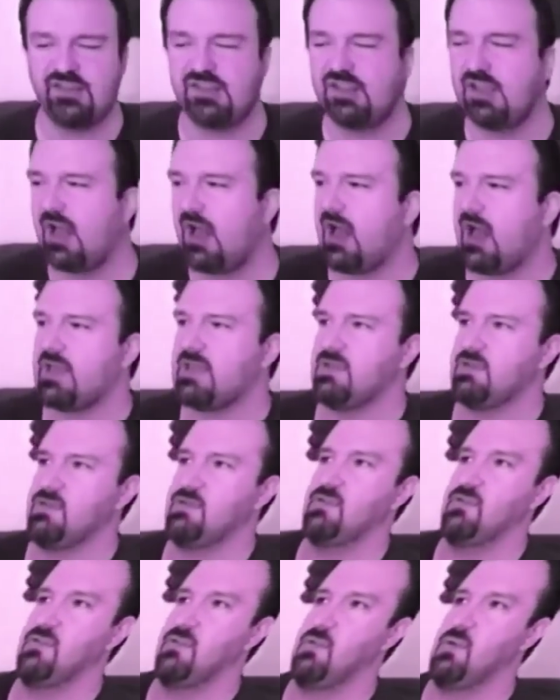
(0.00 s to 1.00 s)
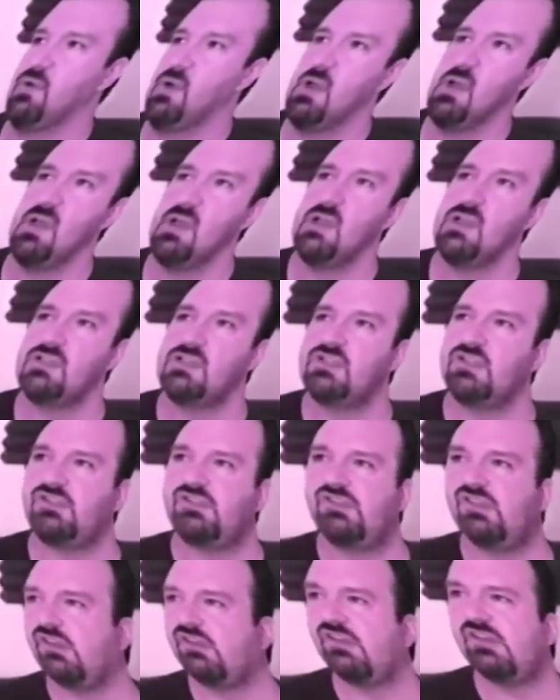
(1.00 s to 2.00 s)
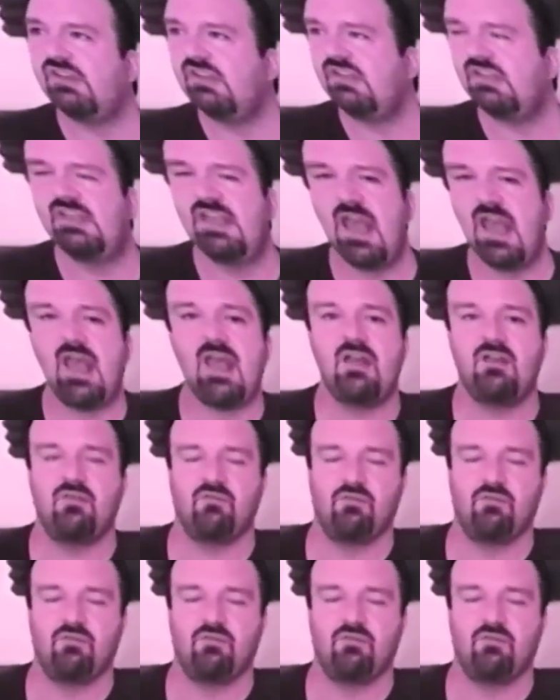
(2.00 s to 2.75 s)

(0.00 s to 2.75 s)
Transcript: the guy who just doesn't get